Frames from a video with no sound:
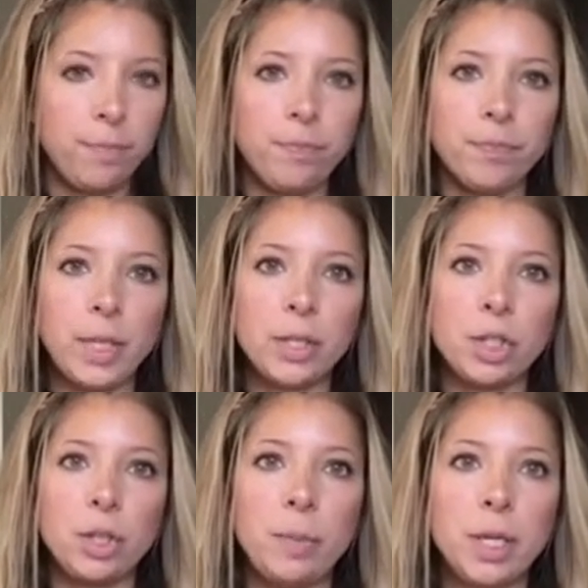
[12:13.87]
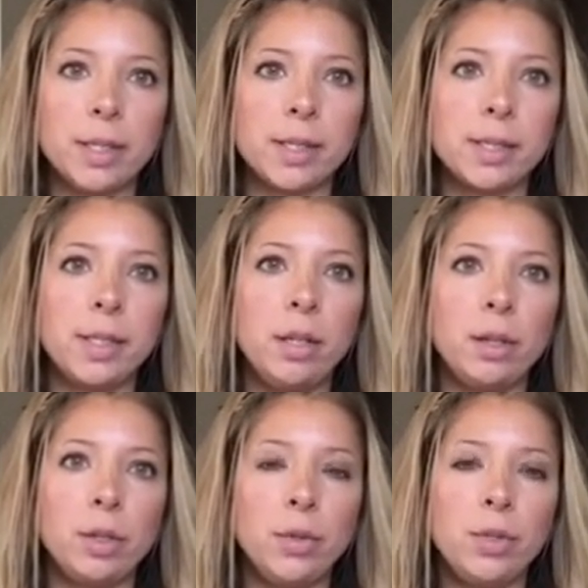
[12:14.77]
it's good because it still
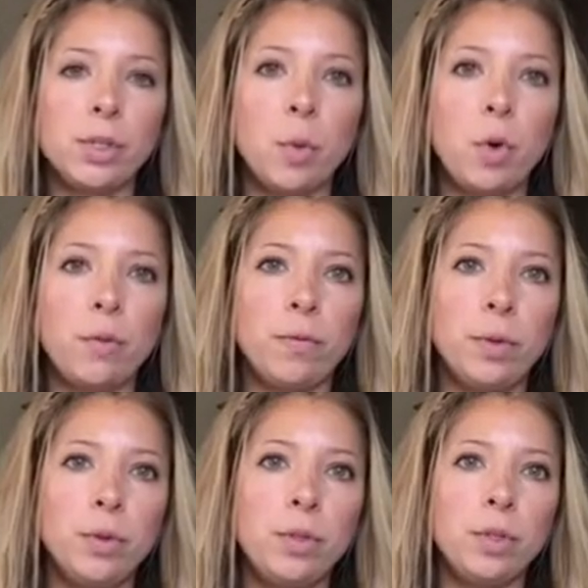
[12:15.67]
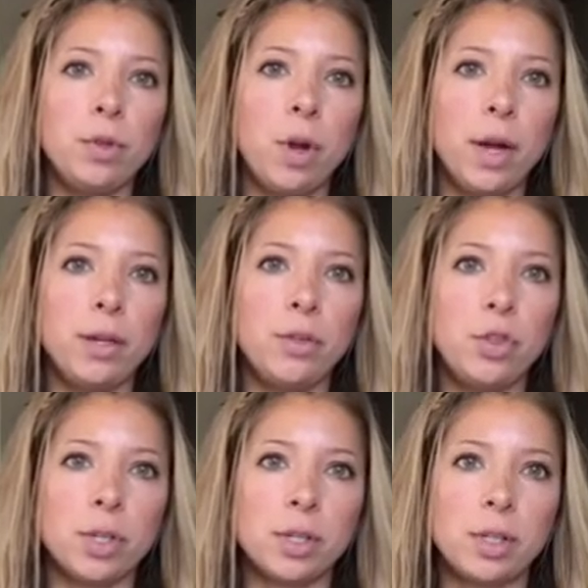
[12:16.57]
includes some whole foods. You're not
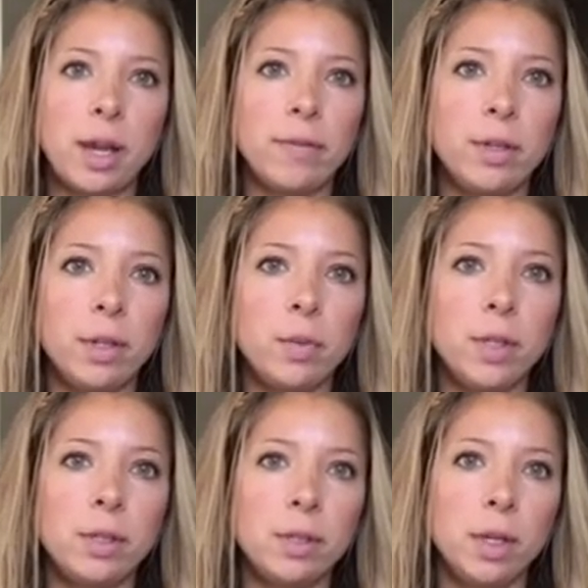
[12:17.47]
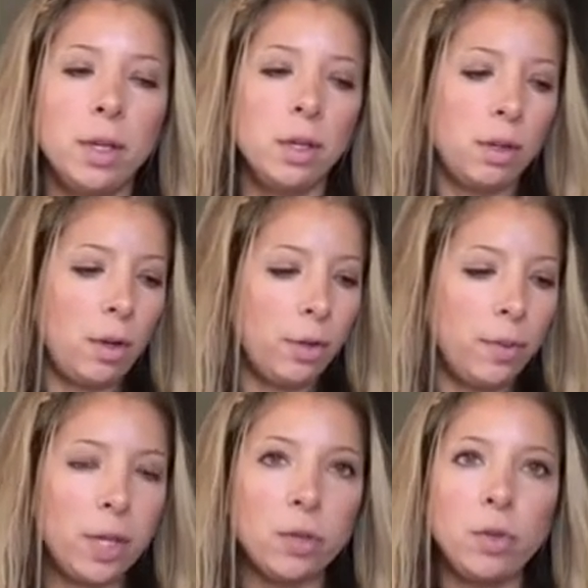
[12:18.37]
just having liquids all the
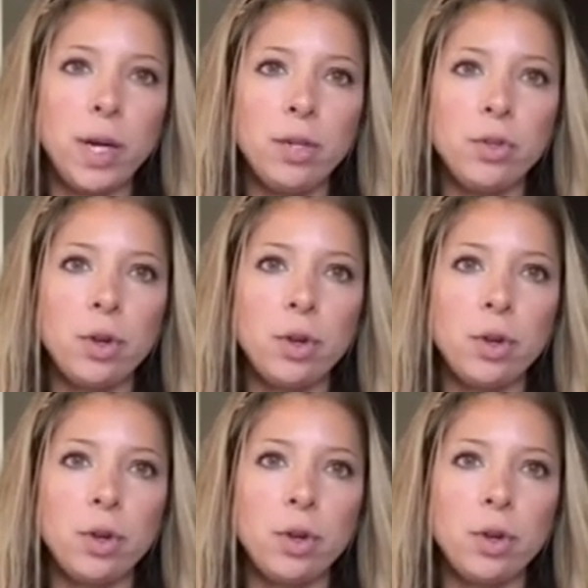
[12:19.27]
way through, and you